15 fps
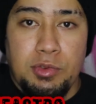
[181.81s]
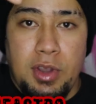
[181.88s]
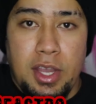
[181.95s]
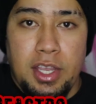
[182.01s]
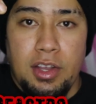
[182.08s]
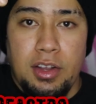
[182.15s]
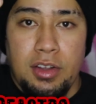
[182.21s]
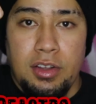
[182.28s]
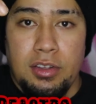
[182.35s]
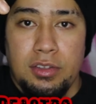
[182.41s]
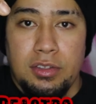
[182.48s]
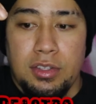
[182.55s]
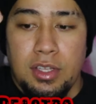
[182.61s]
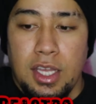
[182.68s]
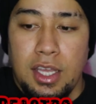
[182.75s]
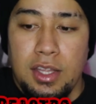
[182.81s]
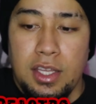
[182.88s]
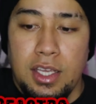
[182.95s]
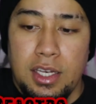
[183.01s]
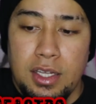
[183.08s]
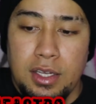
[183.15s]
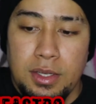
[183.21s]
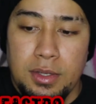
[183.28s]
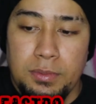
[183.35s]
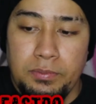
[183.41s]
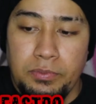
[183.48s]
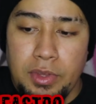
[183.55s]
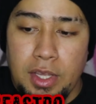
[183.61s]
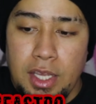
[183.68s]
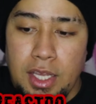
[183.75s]
right here, and then um,
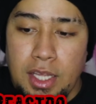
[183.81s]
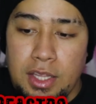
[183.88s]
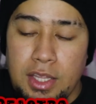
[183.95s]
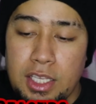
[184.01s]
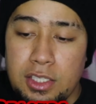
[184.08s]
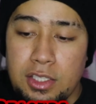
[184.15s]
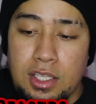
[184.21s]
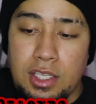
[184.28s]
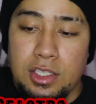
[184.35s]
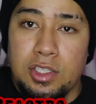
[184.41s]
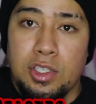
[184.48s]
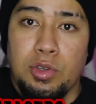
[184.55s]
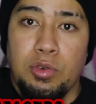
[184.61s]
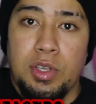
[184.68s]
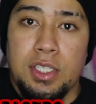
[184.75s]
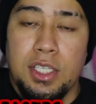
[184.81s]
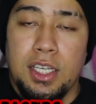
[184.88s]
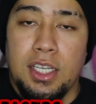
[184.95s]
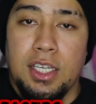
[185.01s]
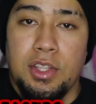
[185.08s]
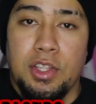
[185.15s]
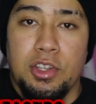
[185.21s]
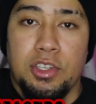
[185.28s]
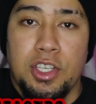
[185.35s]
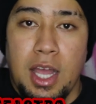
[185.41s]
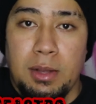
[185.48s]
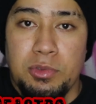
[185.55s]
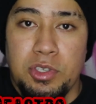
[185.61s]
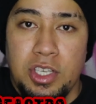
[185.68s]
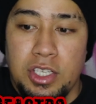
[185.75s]
this this too is uh, their
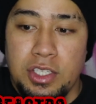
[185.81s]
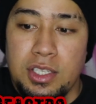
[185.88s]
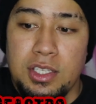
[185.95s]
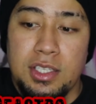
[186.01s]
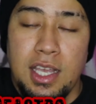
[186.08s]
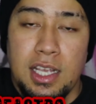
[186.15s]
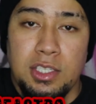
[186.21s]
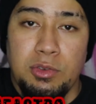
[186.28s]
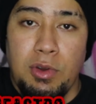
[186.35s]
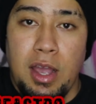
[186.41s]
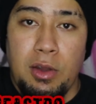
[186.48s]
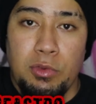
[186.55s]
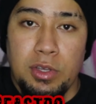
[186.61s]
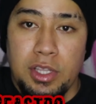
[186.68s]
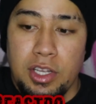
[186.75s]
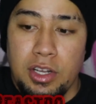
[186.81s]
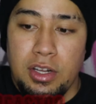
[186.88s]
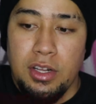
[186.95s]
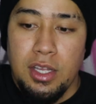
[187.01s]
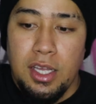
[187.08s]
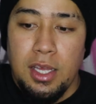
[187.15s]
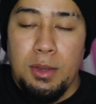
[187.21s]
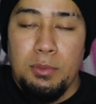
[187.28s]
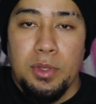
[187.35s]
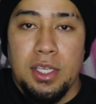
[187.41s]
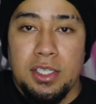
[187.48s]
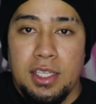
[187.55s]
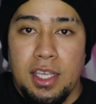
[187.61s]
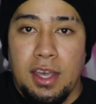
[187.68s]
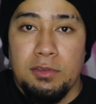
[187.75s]
chopped cheese. This is actually why I went there
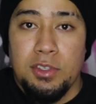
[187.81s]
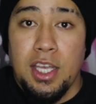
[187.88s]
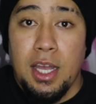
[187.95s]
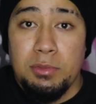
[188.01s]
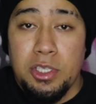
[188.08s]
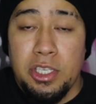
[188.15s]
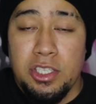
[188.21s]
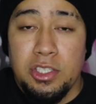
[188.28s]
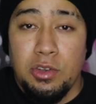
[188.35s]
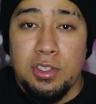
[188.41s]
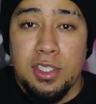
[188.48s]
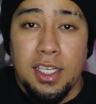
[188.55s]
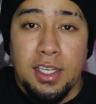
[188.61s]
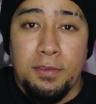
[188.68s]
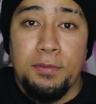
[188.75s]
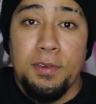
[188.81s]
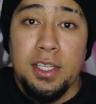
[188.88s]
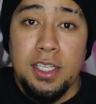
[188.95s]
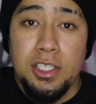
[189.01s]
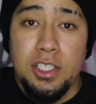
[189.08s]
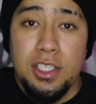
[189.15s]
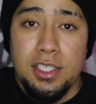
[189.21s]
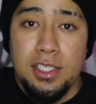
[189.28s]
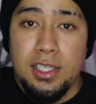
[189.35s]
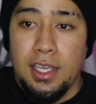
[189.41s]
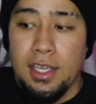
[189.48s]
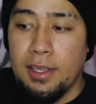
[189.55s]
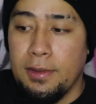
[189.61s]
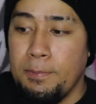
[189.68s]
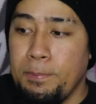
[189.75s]
because they have chopped cheese, so it's like a Philly
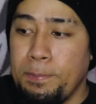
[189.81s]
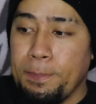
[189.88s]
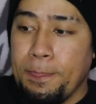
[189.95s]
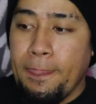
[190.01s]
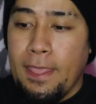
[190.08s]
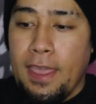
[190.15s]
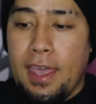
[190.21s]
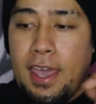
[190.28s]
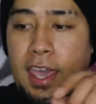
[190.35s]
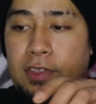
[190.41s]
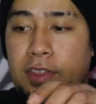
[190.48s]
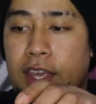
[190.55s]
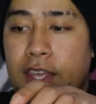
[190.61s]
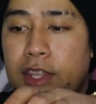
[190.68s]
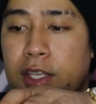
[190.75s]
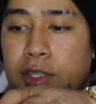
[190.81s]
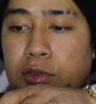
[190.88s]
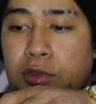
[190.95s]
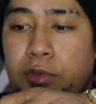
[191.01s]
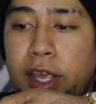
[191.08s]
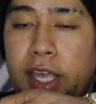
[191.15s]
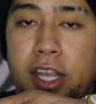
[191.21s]
cheesesteak. And then this one right